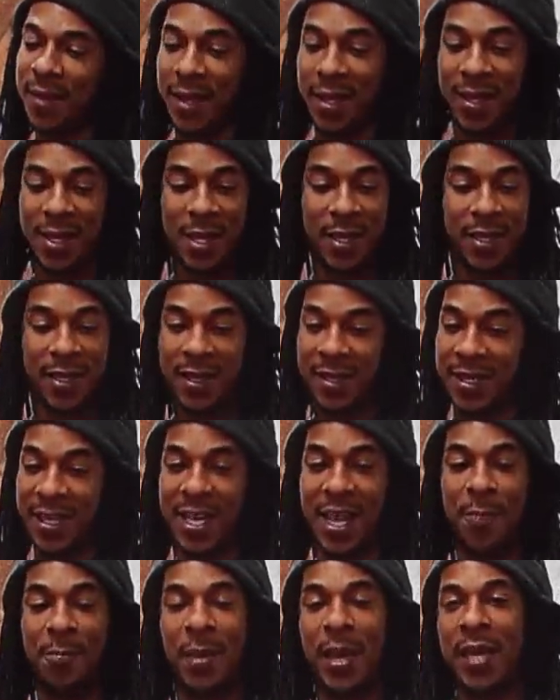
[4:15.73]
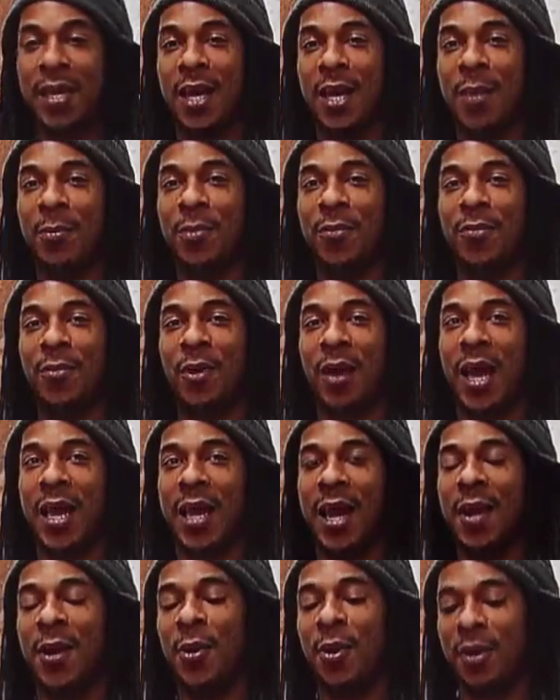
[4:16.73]
it didn't have paint on it before I
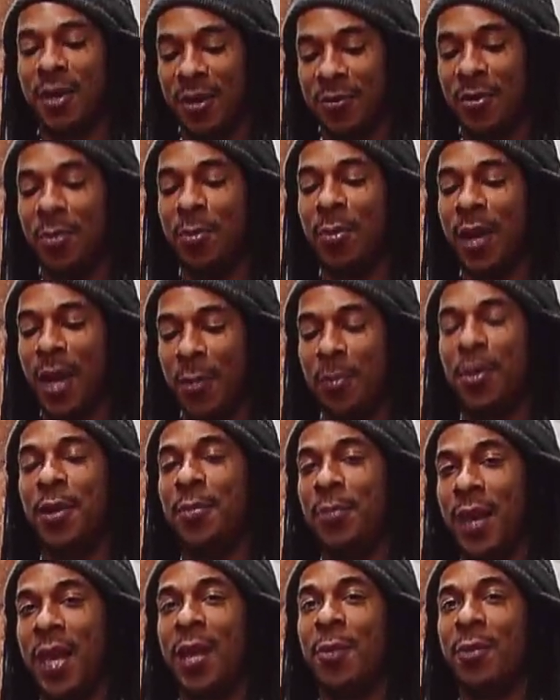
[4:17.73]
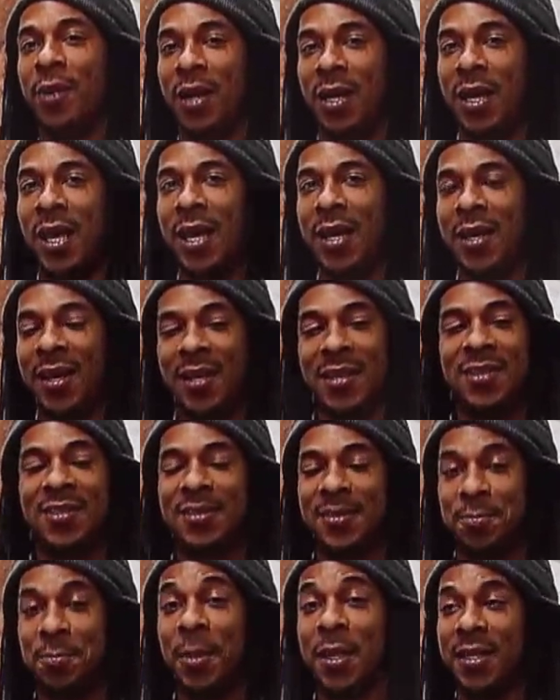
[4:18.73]
got hold of it, but I put paint where it ain't.
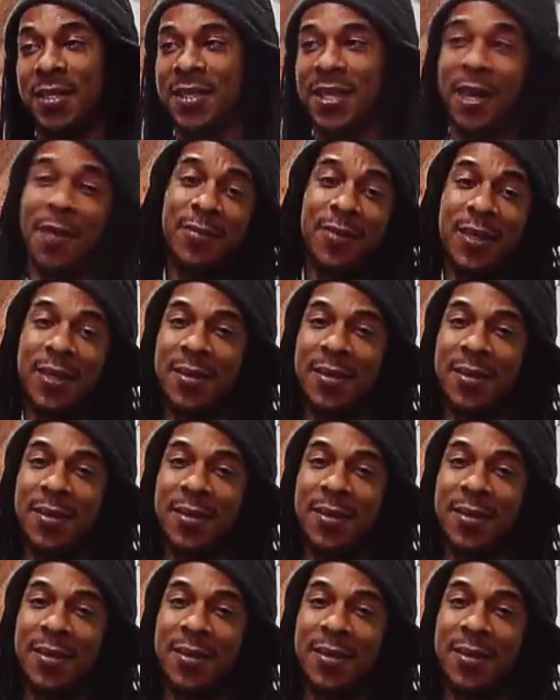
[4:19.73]
It's lovely.